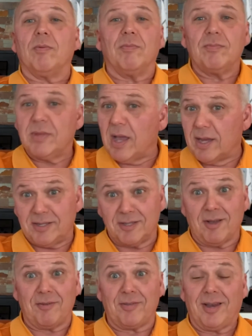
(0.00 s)
the ice is
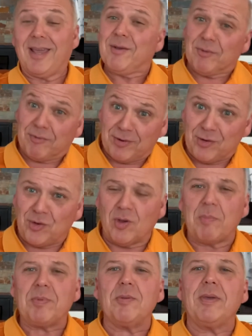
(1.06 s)
off the lake. We'll finish you
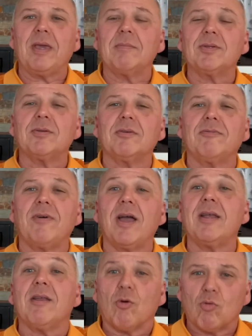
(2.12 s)
up and you become a
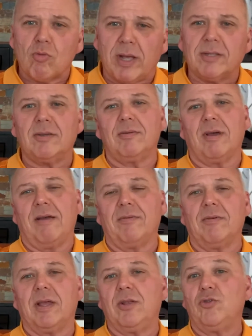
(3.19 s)
certified rescue
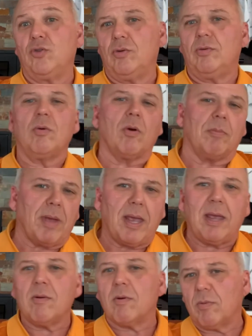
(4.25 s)
diver in June or
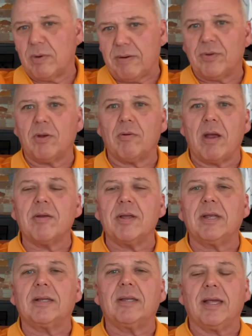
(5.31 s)
May or whatever your area
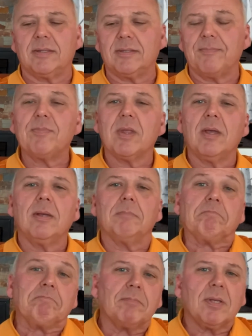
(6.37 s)
dictates.
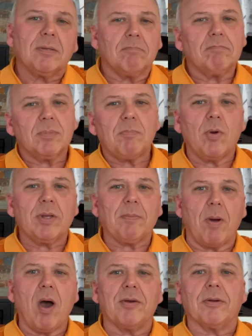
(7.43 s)
The point to
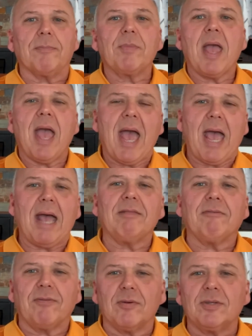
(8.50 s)
ponder. Add the
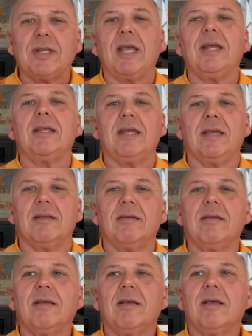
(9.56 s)
first aid in,
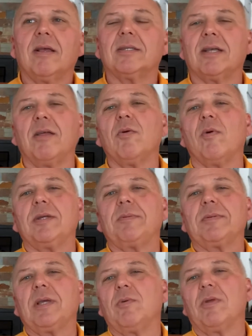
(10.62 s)
because otherwise people
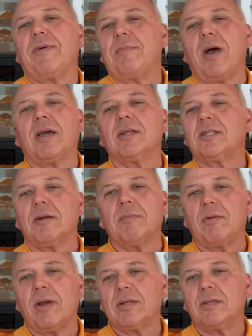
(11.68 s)
say, well, if I'm not going to start my
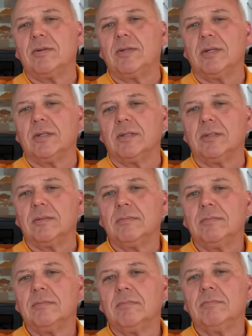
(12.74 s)
rescue till
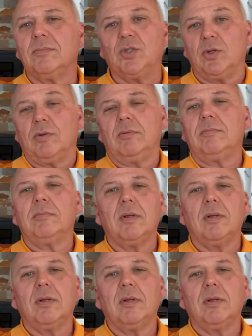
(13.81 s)
June,